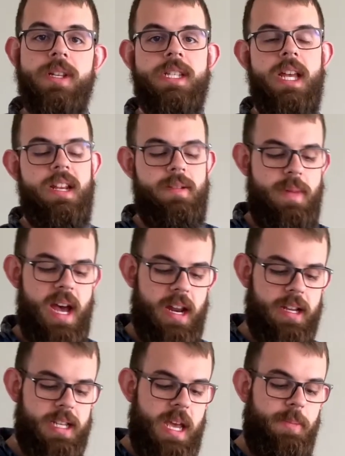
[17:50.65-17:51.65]
setting bad
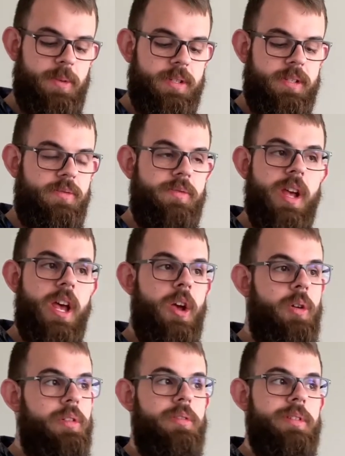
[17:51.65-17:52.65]
examples, and
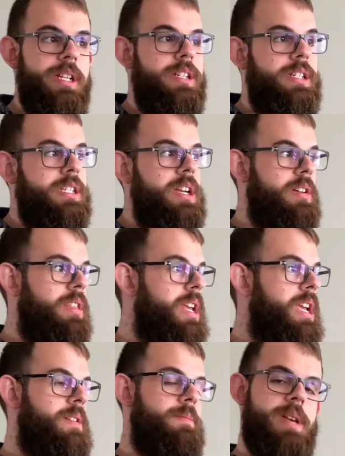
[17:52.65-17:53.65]
when we just are
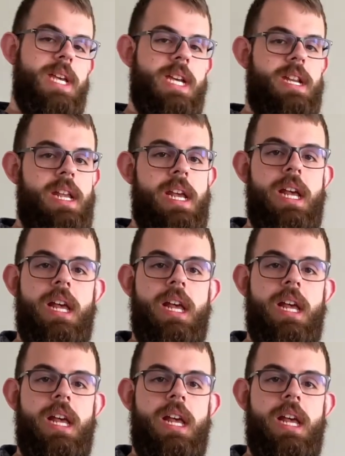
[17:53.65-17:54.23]
thinking, man,